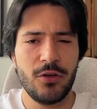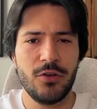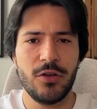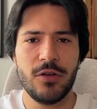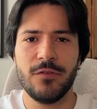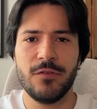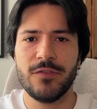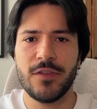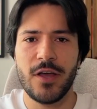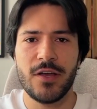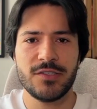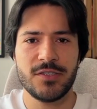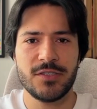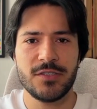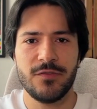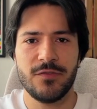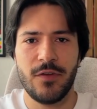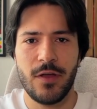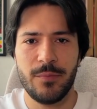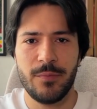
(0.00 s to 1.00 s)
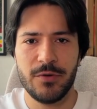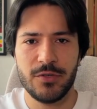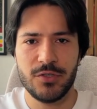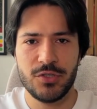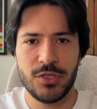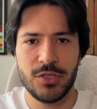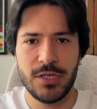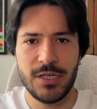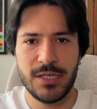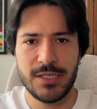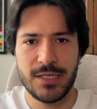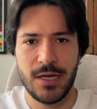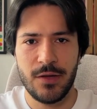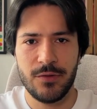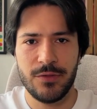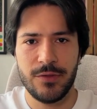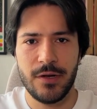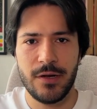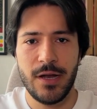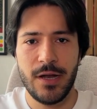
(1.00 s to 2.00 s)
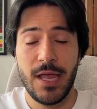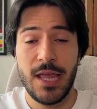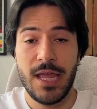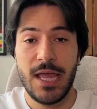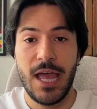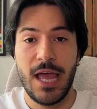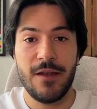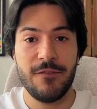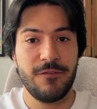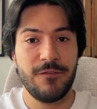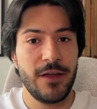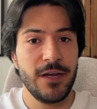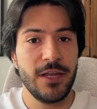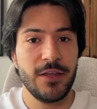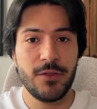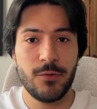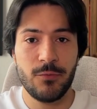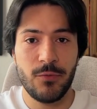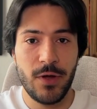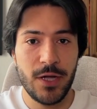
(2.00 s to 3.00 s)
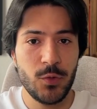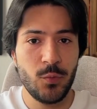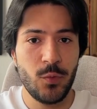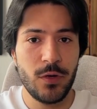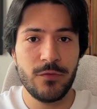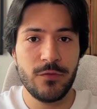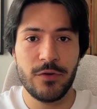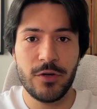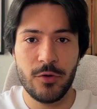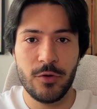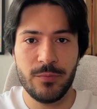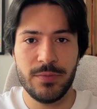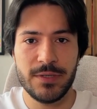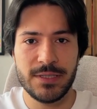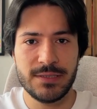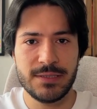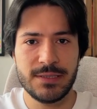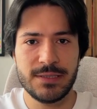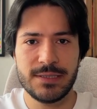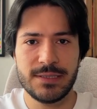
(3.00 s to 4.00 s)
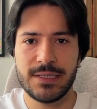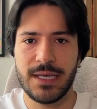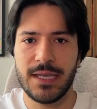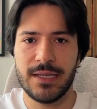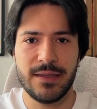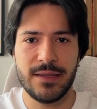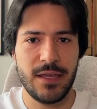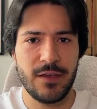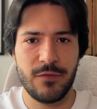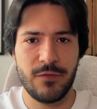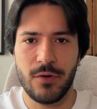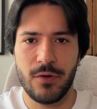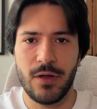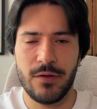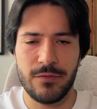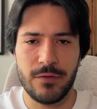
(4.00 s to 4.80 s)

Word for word: are hundreds of thousands of opportunities out there, and finding the right one for your business can take